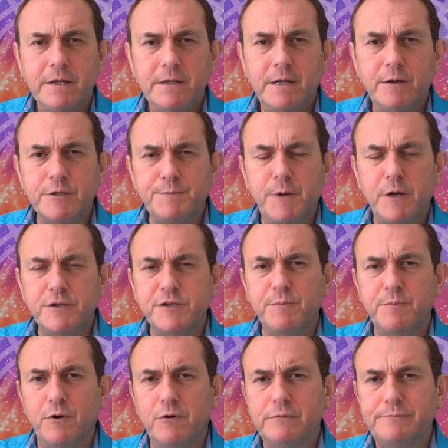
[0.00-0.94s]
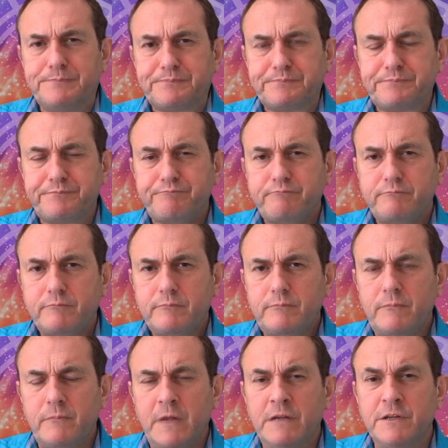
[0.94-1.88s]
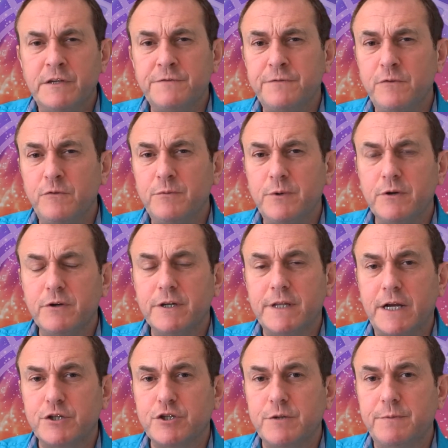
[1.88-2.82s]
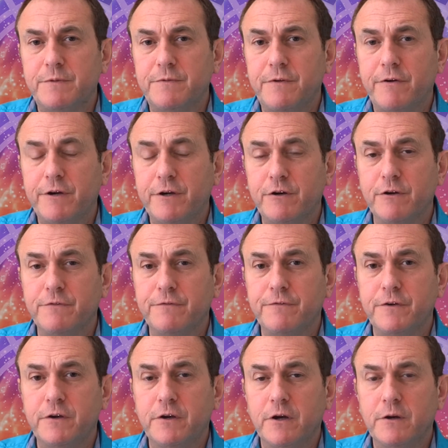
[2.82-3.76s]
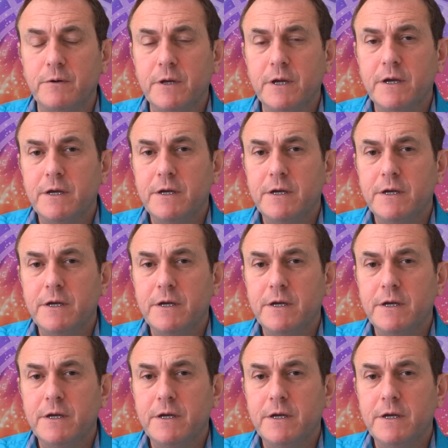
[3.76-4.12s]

Now, it's possible this full moon could actually be very good for you.